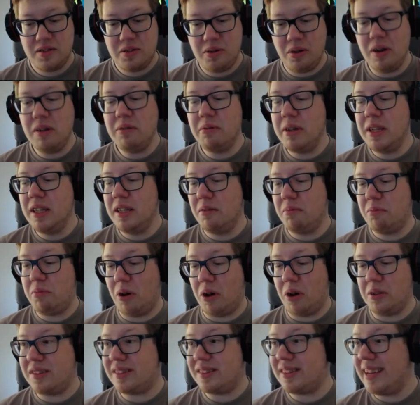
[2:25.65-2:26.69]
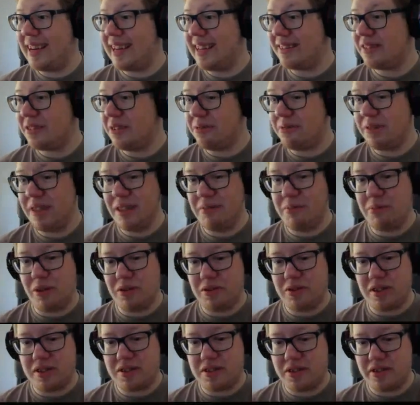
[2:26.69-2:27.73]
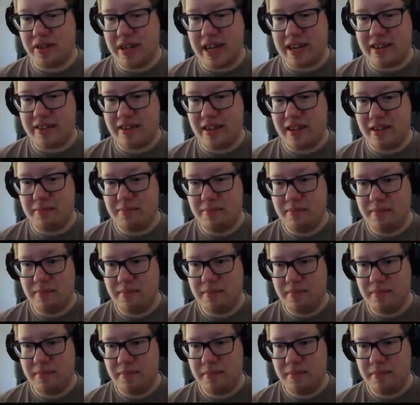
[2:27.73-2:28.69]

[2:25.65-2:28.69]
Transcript: Do I really want that? Do I really want to attract them?